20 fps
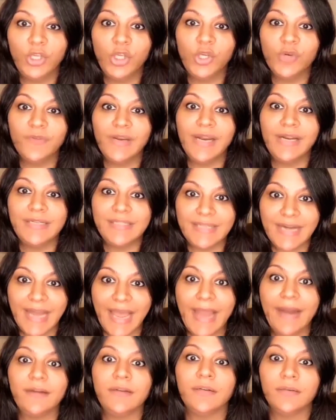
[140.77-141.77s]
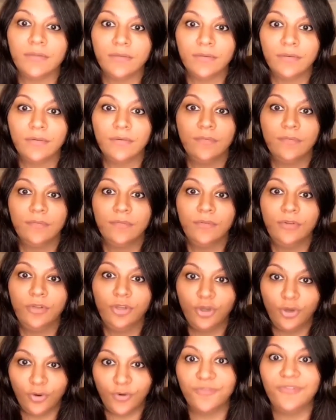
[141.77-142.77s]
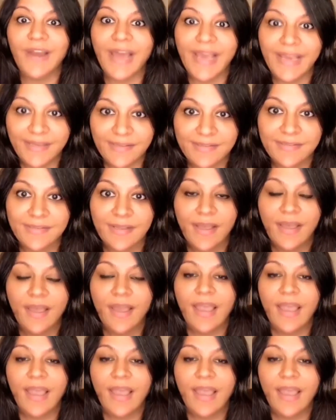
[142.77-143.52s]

you will attract, you know, flies.